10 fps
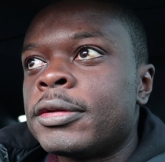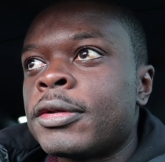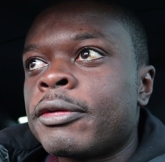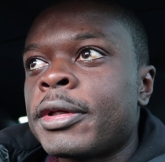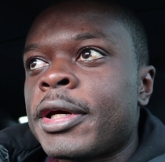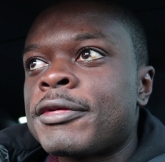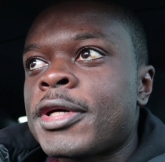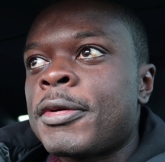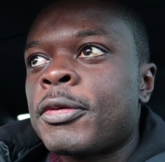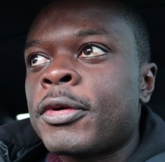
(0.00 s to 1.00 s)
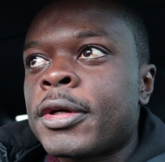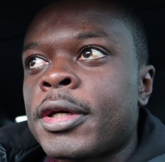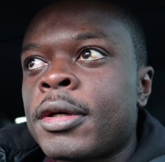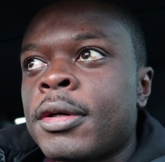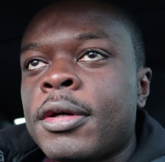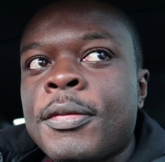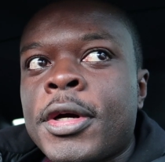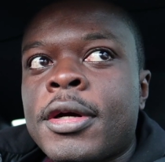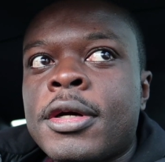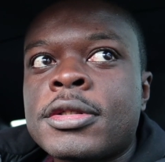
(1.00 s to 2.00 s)
don't really have time to work out on
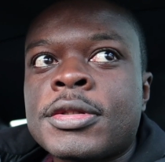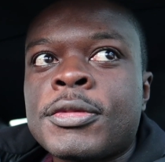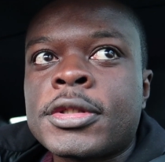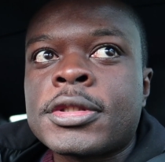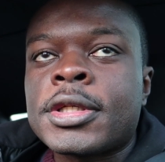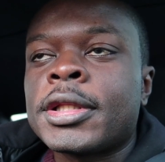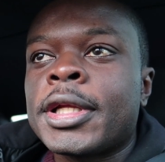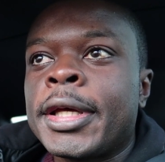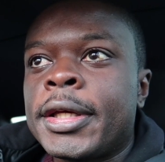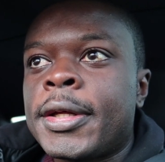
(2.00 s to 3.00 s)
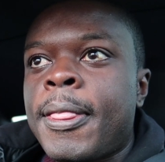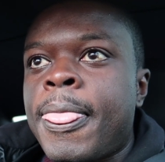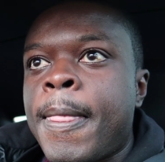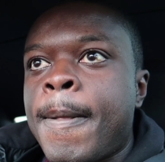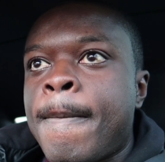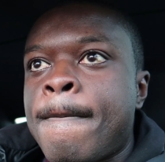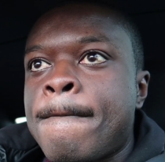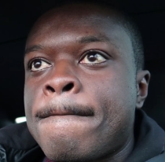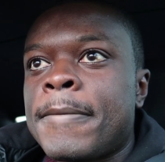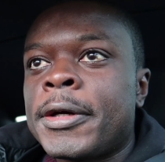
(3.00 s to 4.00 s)
my cars as much as I'd like.
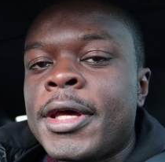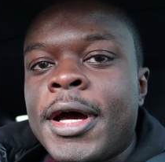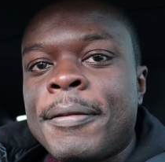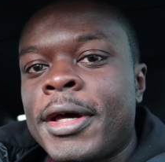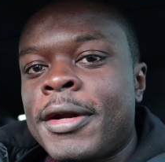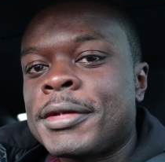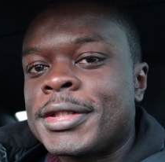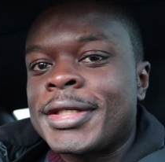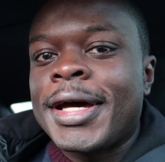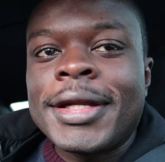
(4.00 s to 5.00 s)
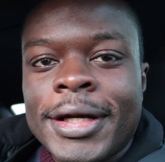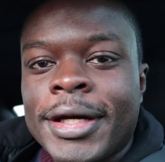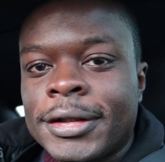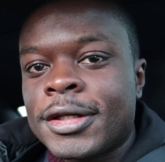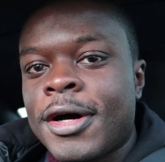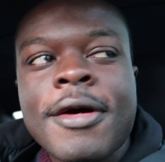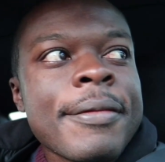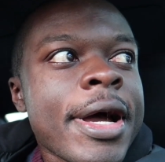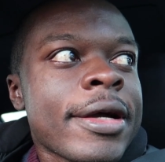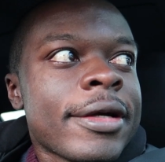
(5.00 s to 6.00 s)
But yeah, man, I'm excited. I got the car
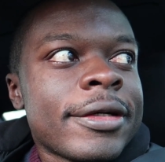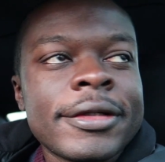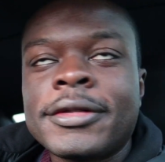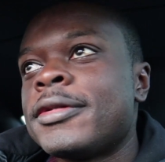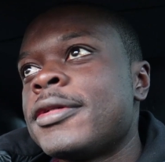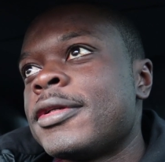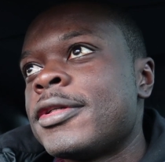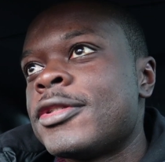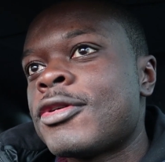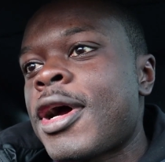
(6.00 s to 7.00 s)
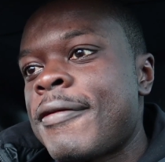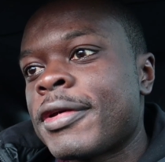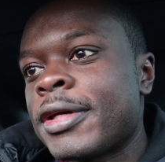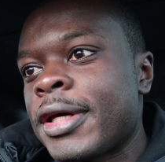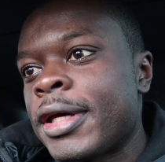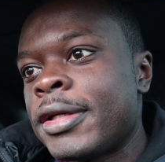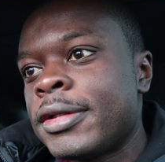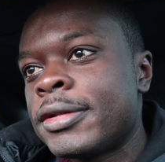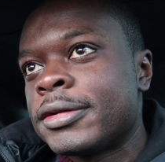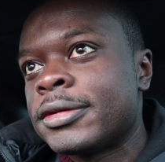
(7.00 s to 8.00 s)
back, driving
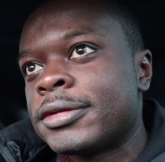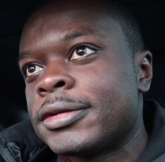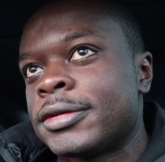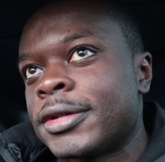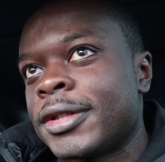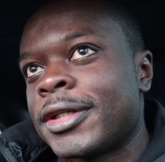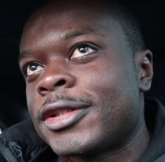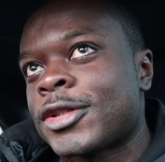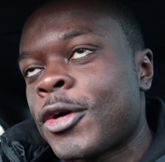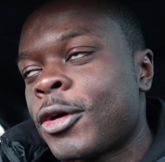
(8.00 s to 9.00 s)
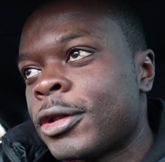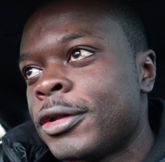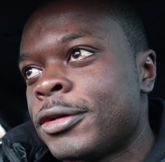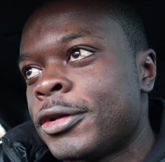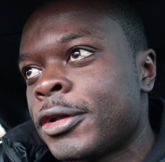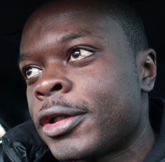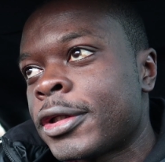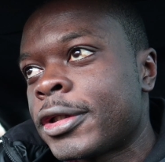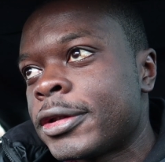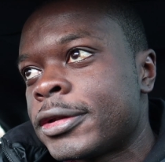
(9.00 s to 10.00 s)
again. It's cold in New
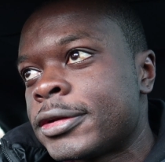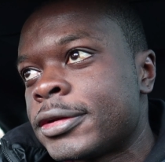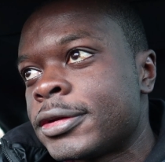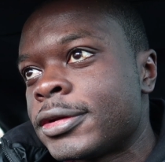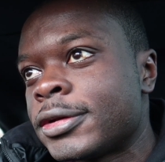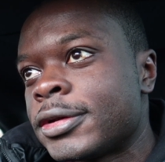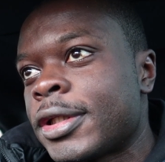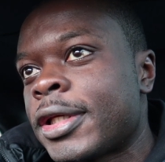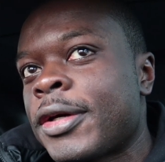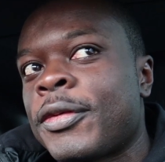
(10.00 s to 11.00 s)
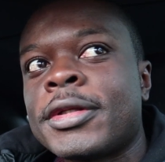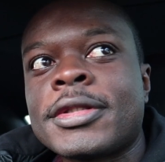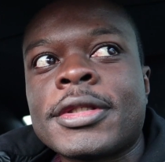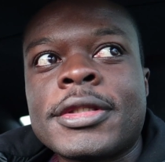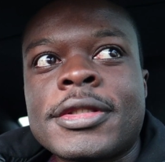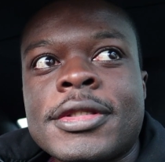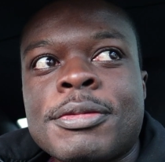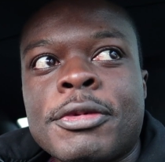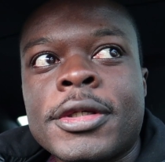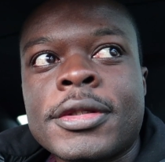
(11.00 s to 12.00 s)
York. Can't wait till it's
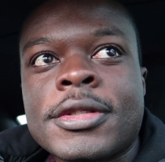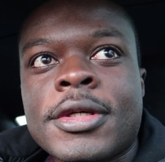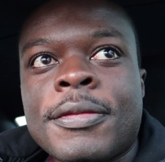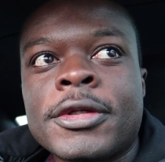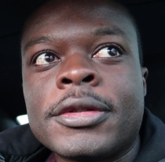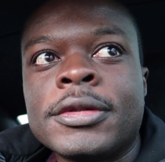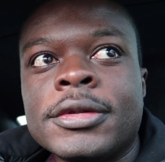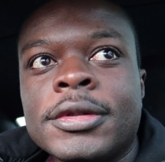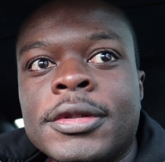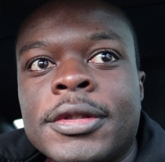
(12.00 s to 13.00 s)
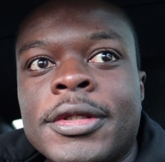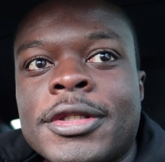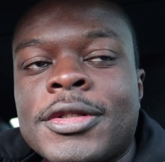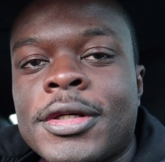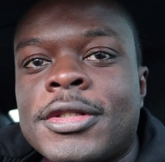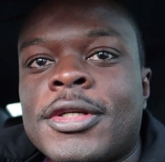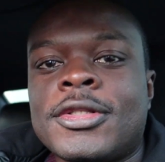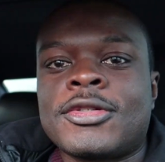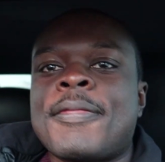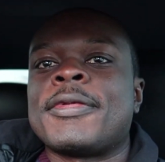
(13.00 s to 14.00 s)
spring, summer, so I can
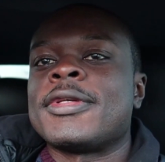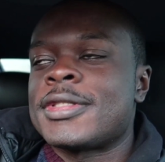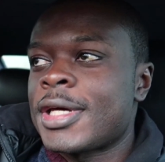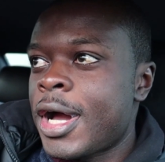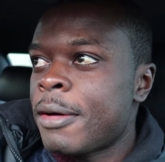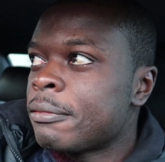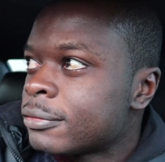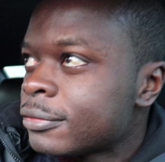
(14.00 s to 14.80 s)
start dropping the top.